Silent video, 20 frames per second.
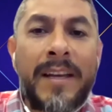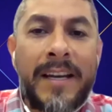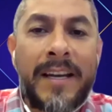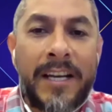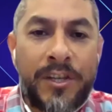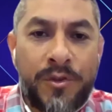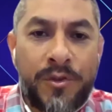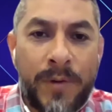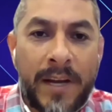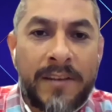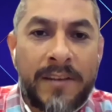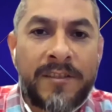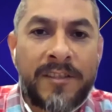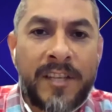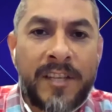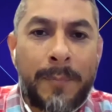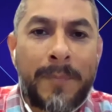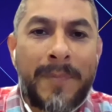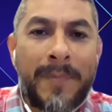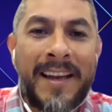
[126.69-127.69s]
address
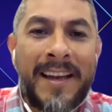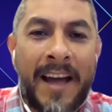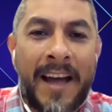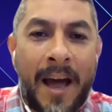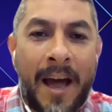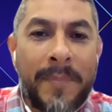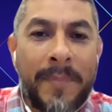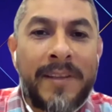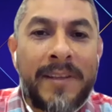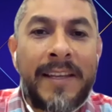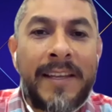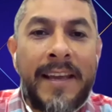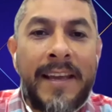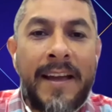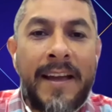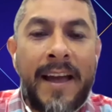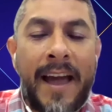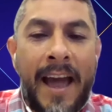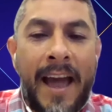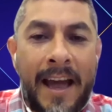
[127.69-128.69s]
some
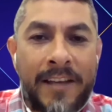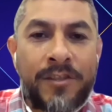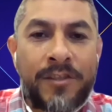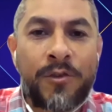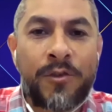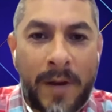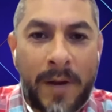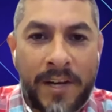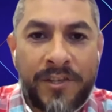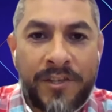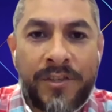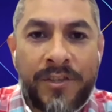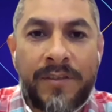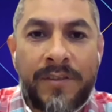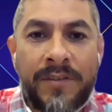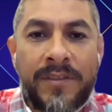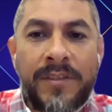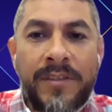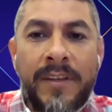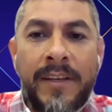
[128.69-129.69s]
commonly asked
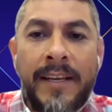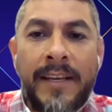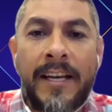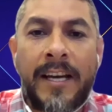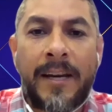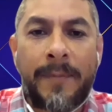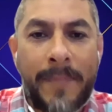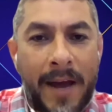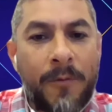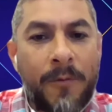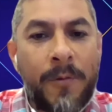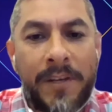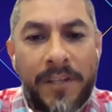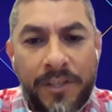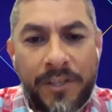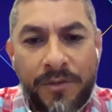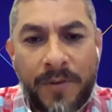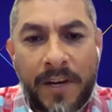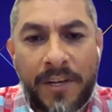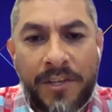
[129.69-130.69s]
questions about
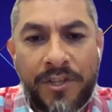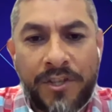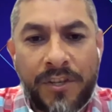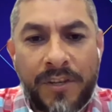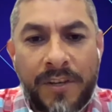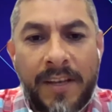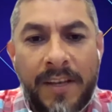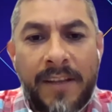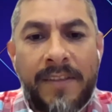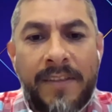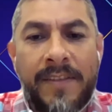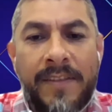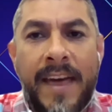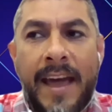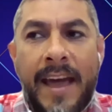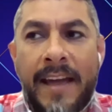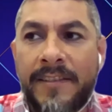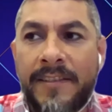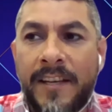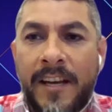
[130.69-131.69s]
registration
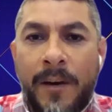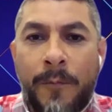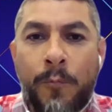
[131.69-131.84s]
that